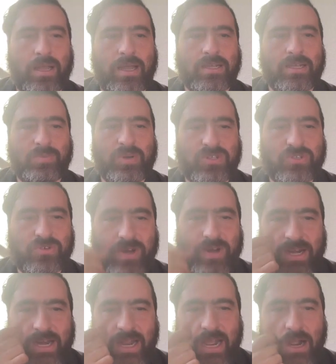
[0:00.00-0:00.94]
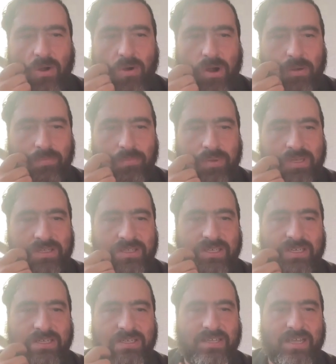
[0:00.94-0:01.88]
Experts right now are
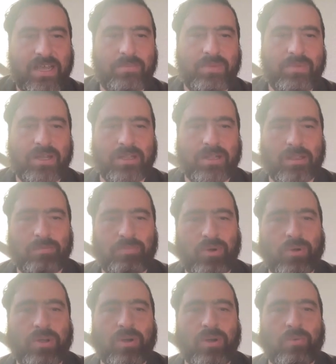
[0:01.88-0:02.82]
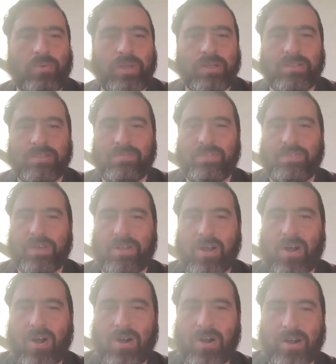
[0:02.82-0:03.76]
busy examining the broken wheels of the
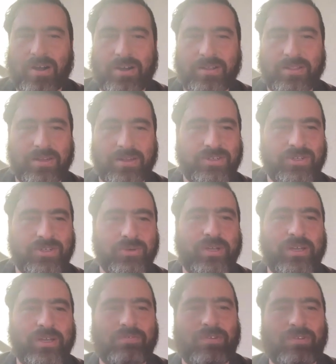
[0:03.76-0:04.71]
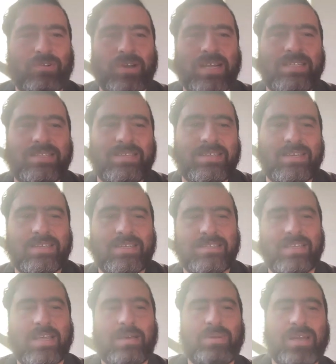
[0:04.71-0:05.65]
cart. They're doing forensic
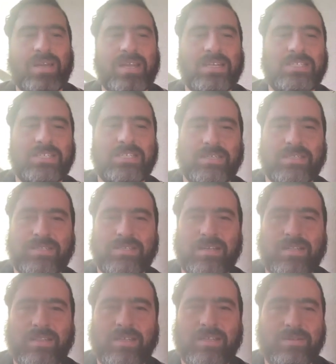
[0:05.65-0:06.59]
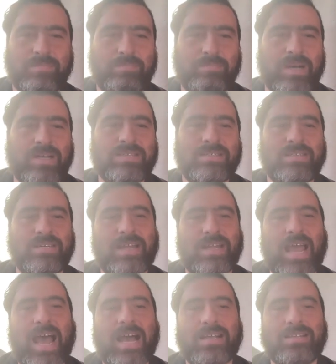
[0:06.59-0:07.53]
examinations on the
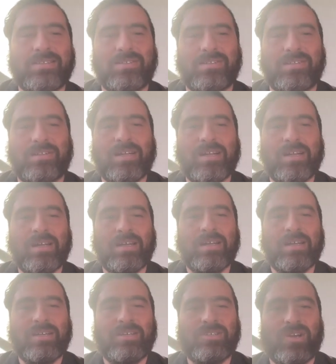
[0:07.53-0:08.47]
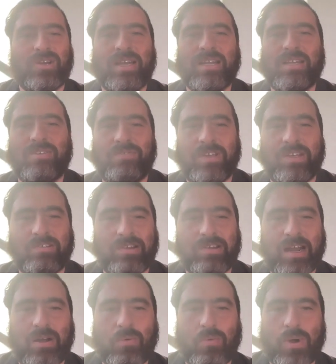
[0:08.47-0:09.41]
busted axle, trying to
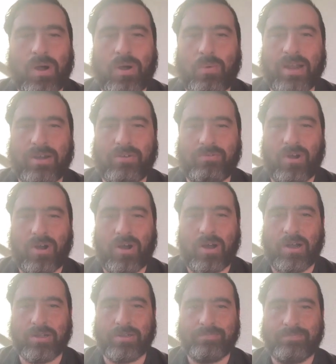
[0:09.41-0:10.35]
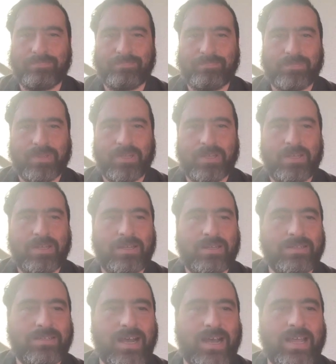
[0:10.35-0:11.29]
figure out what went wrong.
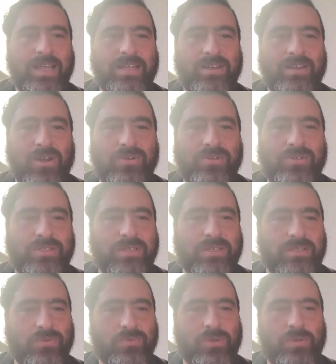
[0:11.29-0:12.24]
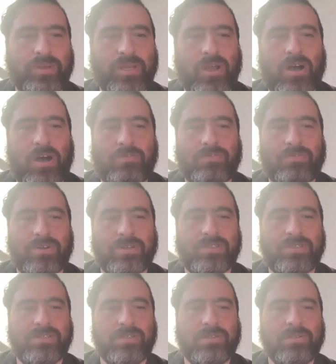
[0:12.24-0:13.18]
Diagnoses will be
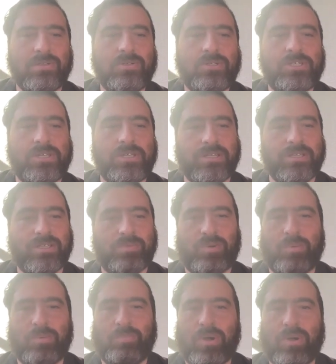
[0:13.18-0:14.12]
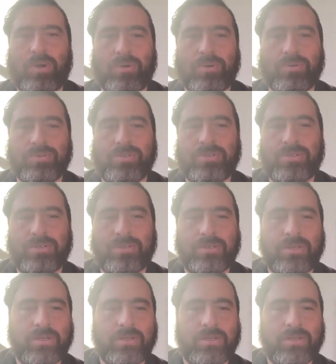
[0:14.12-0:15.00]
offered, solutions proposed.